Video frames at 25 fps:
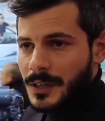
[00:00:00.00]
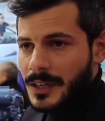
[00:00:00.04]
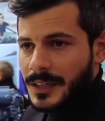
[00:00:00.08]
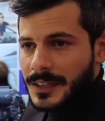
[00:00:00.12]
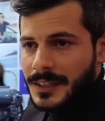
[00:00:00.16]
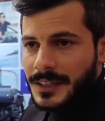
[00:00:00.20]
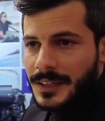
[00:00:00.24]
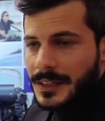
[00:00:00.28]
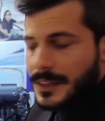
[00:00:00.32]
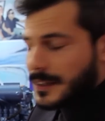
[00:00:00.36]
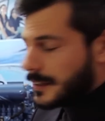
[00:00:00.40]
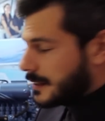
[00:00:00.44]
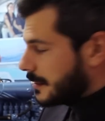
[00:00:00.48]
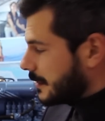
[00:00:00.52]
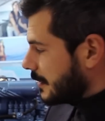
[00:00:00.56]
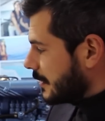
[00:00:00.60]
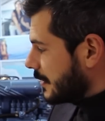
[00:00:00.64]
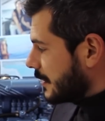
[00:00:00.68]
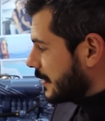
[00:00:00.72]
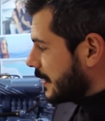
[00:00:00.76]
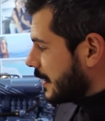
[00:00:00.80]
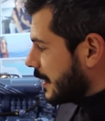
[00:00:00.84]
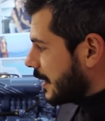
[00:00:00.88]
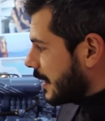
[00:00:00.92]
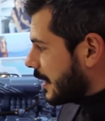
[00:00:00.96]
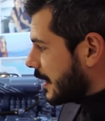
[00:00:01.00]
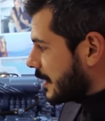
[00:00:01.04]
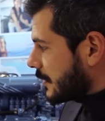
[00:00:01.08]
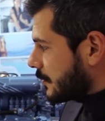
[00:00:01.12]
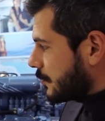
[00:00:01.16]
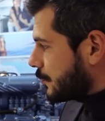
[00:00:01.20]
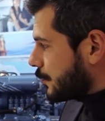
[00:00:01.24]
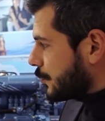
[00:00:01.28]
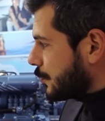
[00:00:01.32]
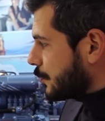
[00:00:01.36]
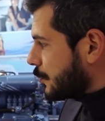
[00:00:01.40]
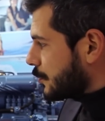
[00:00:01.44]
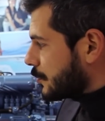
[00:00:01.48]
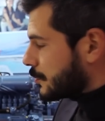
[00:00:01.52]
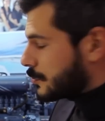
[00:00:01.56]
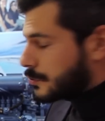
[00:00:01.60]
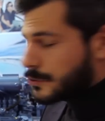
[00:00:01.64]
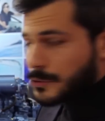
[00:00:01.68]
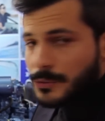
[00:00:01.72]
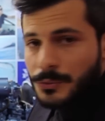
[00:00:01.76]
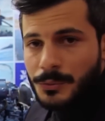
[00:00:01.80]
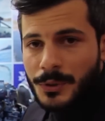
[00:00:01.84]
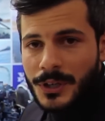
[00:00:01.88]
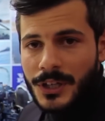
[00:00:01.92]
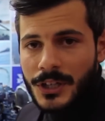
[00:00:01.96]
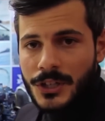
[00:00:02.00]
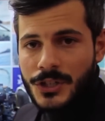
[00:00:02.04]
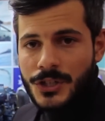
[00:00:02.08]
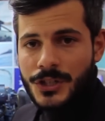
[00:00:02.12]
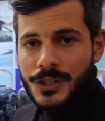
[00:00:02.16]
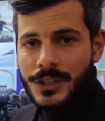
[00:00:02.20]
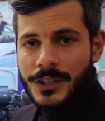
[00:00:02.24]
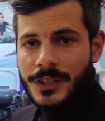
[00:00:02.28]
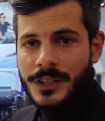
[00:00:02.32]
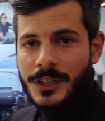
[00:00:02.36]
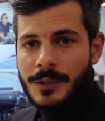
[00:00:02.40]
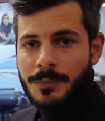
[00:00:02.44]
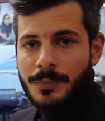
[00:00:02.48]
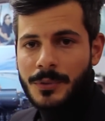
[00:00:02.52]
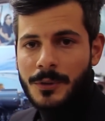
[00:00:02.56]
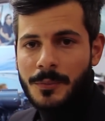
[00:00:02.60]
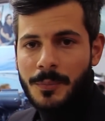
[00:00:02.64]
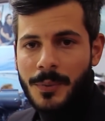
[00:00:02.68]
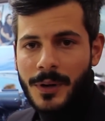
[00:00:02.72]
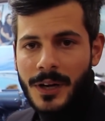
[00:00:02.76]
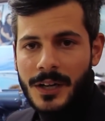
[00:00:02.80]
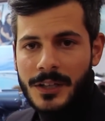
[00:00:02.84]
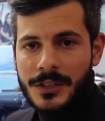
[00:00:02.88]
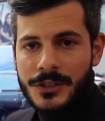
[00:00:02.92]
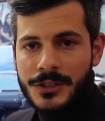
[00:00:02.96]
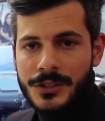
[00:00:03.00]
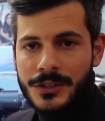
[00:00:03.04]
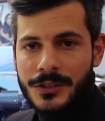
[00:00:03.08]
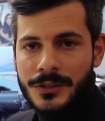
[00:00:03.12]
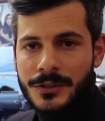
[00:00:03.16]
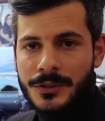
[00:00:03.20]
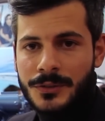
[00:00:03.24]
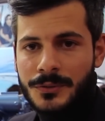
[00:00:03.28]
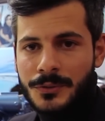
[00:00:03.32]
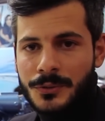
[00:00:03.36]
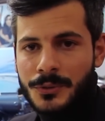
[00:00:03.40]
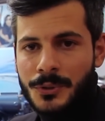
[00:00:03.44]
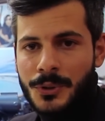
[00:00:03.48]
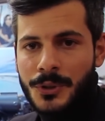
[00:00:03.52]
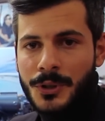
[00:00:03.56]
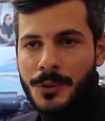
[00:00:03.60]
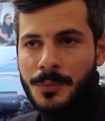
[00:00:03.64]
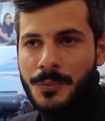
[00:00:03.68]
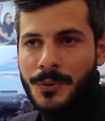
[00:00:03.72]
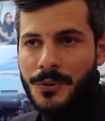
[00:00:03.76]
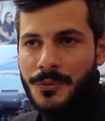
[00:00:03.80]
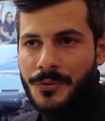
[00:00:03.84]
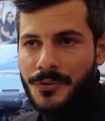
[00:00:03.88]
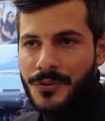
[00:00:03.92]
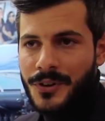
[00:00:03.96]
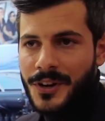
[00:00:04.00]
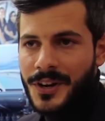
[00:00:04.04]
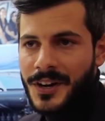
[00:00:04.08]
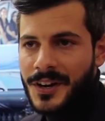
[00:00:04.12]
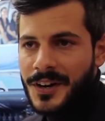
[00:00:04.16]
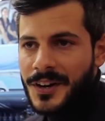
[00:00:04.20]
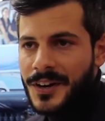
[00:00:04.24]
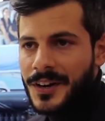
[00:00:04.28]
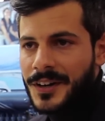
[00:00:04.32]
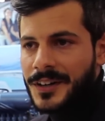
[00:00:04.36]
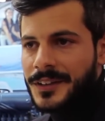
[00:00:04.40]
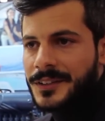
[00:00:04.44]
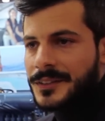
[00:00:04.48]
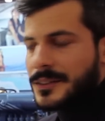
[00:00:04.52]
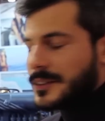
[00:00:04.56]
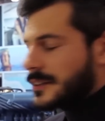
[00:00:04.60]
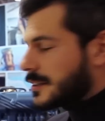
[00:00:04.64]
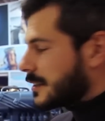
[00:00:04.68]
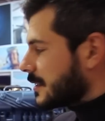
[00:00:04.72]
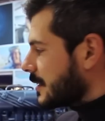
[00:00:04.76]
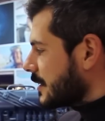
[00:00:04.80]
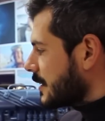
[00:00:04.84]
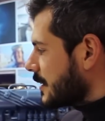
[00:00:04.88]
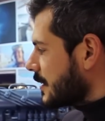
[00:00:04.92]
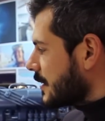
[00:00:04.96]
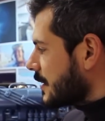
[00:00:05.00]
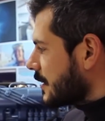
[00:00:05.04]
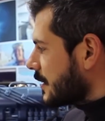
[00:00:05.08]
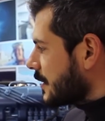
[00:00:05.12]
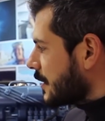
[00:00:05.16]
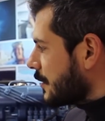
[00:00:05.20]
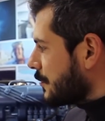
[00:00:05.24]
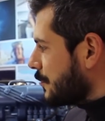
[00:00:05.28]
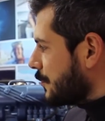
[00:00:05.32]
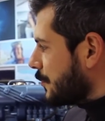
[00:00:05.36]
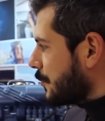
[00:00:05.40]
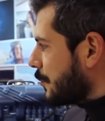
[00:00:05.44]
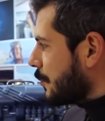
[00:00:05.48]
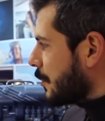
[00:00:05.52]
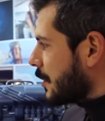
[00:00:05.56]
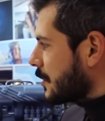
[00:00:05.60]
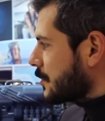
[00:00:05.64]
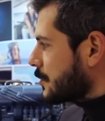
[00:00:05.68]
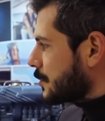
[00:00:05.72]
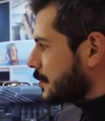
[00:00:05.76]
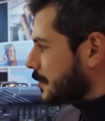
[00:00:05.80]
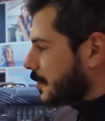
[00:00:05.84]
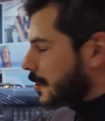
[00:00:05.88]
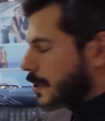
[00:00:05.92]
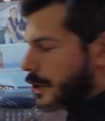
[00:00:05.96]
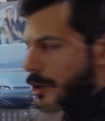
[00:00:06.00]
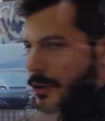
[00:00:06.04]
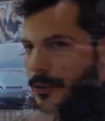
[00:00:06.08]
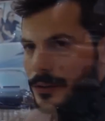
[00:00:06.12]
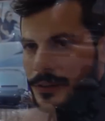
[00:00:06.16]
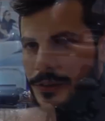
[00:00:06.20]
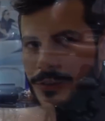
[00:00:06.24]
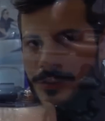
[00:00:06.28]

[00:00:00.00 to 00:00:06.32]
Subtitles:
by key, and choose which propulsion do you prefer and if you want to go on